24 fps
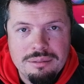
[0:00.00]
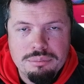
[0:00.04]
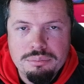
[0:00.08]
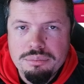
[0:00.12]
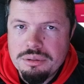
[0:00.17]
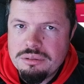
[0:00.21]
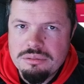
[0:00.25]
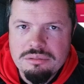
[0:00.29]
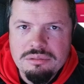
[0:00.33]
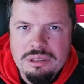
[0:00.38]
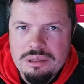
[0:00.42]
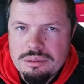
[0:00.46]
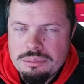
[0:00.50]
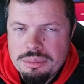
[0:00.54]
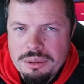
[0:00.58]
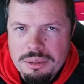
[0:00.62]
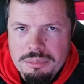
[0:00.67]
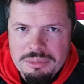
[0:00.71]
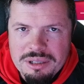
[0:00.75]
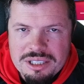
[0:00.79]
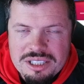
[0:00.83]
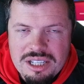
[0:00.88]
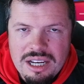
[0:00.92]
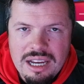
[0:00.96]
pretty
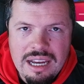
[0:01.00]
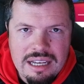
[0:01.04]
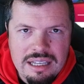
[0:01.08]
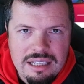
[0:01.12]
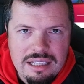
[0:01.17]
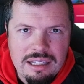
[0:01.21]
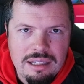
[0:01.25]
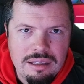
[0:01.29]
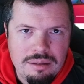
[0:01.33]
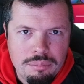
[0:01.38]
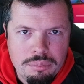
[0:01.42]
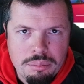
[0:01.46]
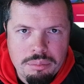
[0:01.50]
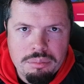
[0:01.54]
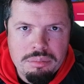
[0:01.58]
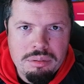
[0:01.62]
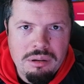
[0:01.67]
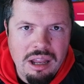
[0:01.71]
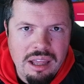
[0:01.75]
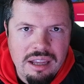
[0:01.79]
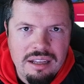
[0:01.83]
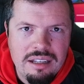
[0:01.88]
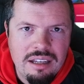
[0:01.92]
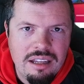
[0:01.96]
much any
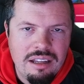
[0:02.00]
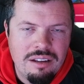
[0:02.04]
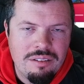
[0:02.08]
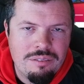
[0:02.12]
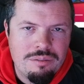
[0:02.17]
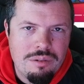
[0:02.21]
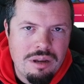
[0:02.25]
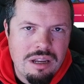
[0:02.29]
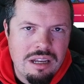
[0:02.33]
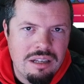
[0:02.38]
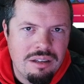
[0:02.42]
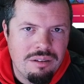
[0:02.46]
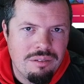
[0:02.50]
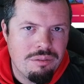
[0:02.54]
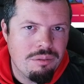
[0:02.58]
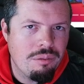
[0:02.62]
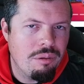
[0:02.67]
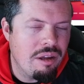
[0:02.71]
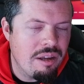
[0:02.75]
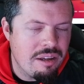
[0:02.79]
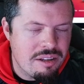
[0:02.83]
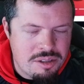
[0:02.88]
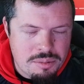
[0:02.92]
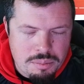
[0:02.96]
plane and
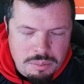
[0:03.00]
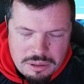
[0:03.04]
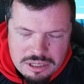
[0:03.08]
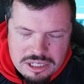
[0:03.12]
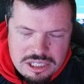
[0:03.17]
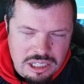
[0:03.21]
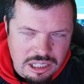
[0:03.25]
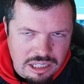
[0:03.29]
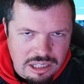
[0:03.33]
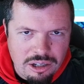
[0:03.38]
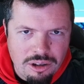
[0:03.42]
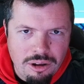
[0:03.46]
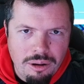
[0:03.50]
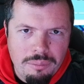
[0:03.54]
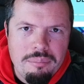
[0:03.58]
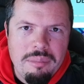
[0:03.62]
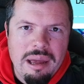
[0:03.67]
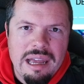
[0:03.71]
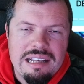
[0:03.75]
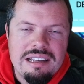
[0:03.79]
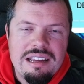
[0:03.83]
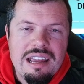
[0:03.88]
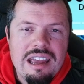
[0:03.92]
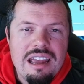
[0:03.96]
especially in
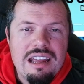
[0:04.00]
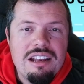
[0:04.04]
combat.